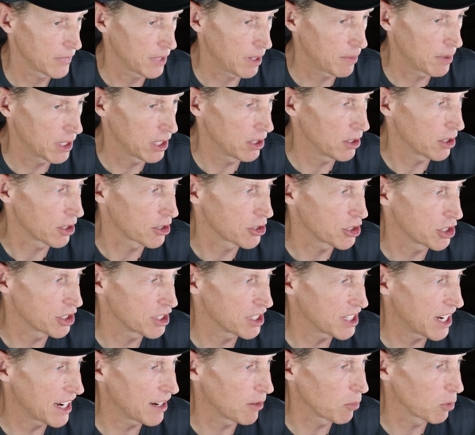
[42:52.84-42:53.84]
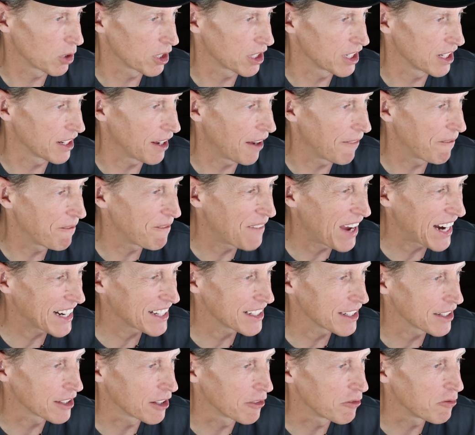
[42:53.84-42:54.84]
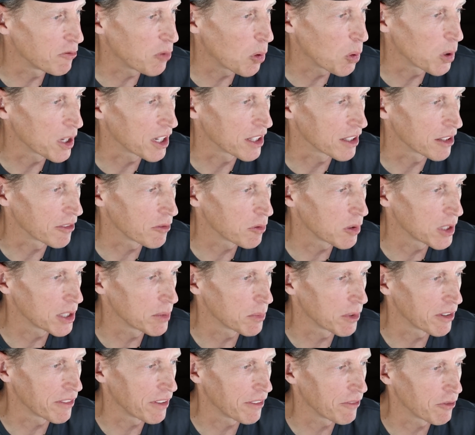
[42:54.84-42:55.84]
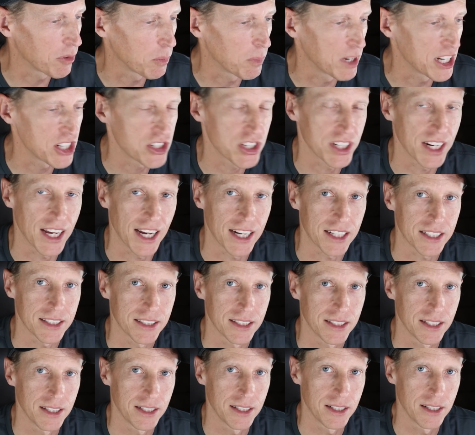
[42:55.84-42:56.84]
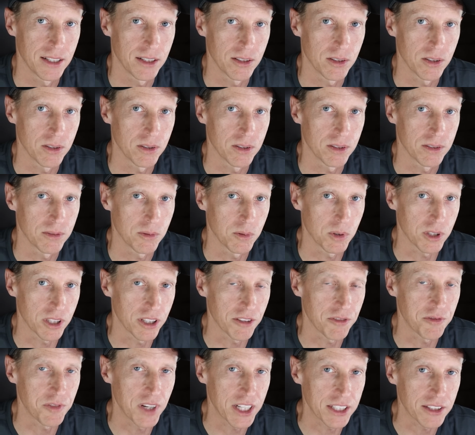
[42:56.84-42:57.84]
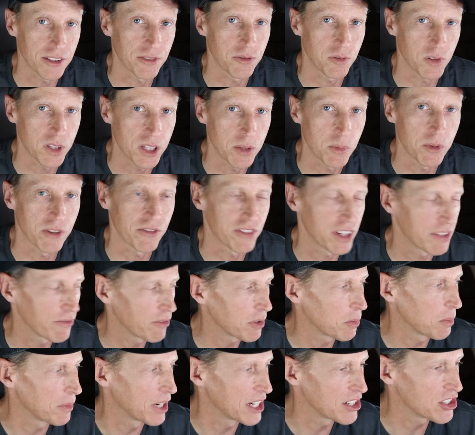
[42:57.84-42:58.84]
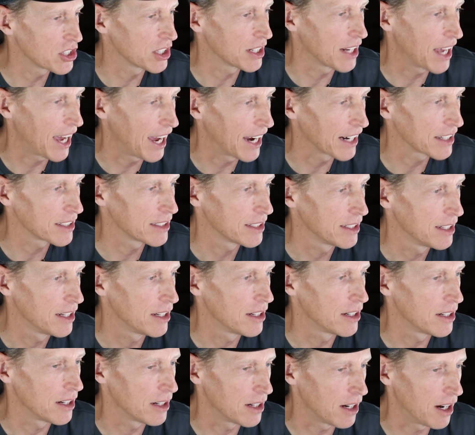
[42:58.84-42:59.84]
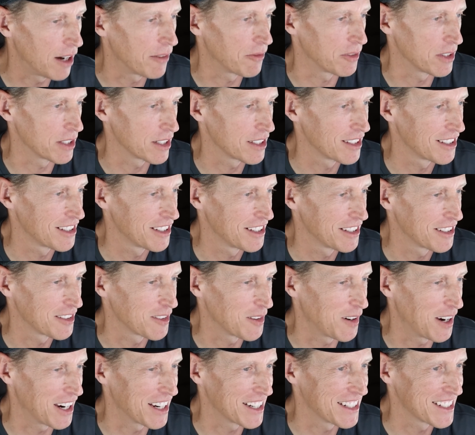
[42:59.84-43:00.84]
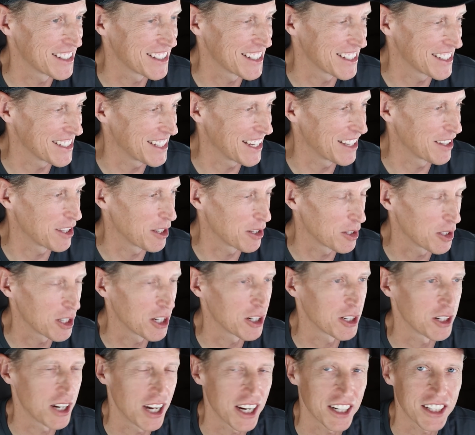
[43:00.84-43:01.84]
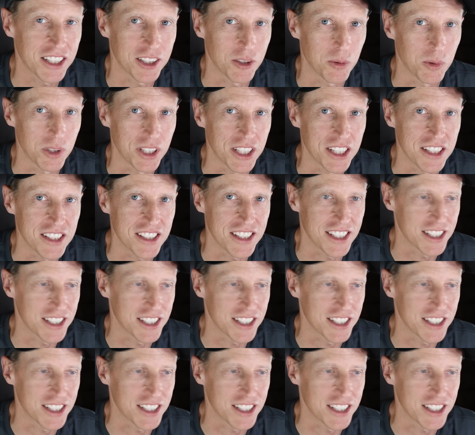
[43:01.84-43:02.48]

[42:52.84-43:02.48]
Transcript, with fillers: I mean, look, she's saying we're going to affect the FOIA, the Freedom of Information Act. We're going to affect the Freedom of Information Act office, right? To say that they're not going to release